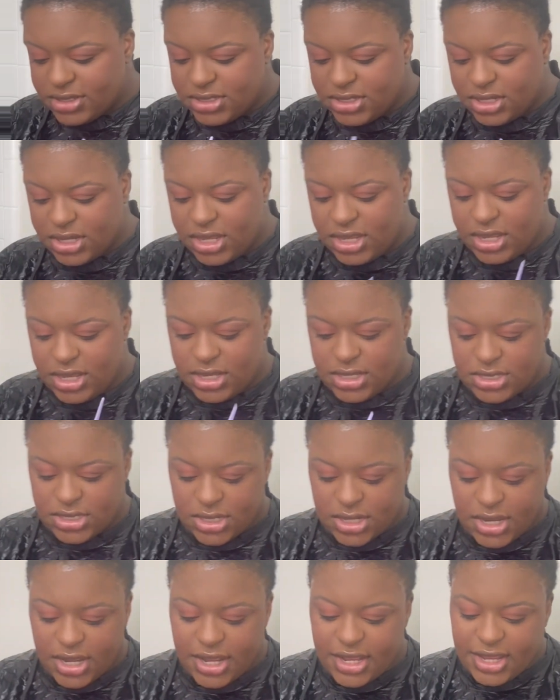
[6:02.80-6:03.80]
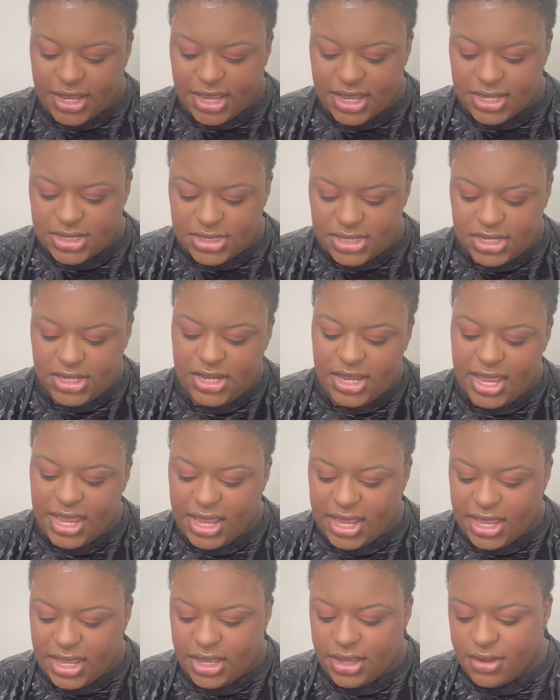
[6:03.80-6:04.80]
to get it cut again
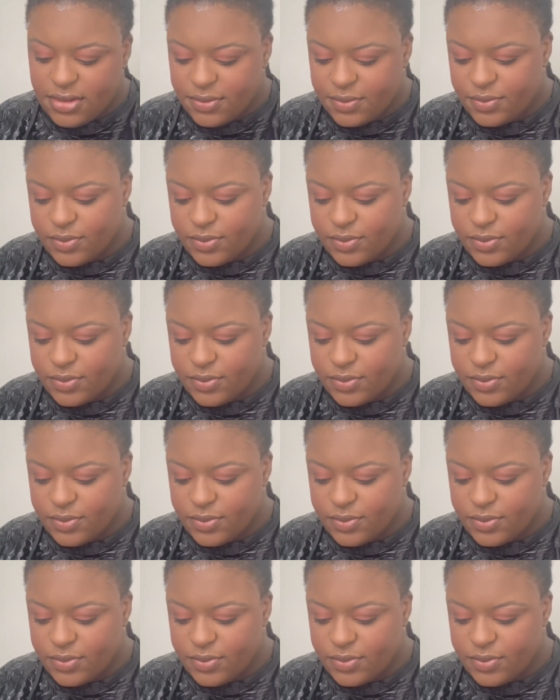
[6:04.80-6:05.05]
today.